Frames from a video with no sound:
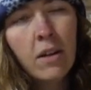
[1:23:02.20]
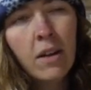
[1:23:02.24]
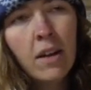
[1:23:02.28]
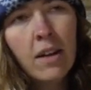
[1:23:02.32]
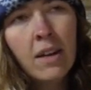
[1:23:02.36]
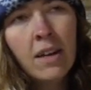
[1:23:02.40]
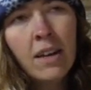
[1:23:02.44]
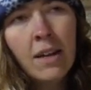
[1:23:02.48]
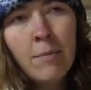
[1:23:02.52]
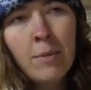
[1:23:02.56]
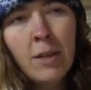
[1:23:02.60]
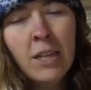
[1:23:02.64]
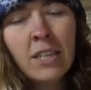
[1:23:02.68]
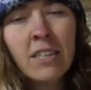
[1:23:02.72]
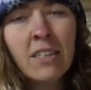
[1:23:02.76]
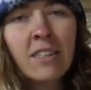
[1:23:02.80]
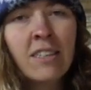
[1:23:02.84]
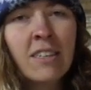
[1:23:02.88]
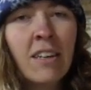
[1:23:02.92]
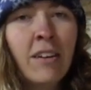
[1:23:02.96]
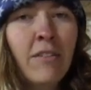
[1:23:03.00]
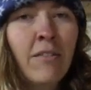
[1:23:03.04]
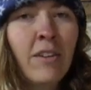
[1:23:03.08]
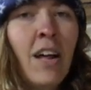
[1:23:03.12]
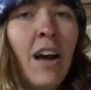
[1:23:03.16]
enameling
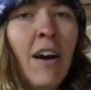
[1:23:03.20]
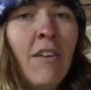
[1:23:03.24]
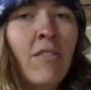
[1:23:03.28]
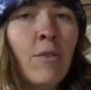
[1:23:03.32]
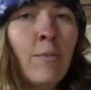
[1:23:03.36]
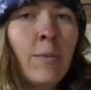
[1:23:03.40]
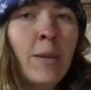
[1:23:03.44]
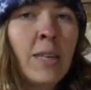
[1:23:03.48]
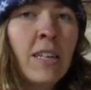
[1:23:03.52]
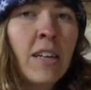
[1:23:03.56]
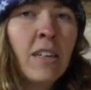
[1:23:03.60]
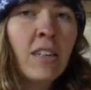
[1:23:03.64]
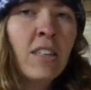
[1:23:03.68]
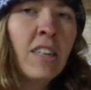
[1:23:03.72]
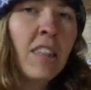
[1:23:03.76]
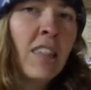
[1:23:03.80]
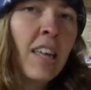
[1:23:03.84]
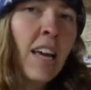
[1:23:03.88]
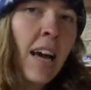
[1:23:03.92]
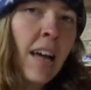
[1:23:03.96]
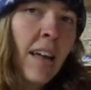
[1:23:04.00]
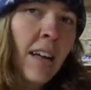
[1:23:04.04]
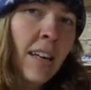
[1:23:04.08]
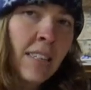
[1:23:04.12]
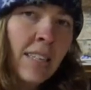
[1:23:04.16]
doesn't even have to be done to the
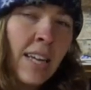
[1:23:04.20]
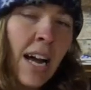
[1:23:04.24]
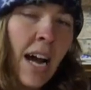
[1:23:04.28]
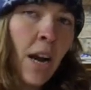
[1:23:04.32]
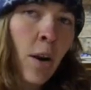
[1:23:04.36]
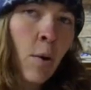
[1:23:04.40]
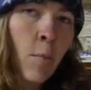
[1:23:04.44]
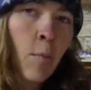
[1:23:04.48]
entire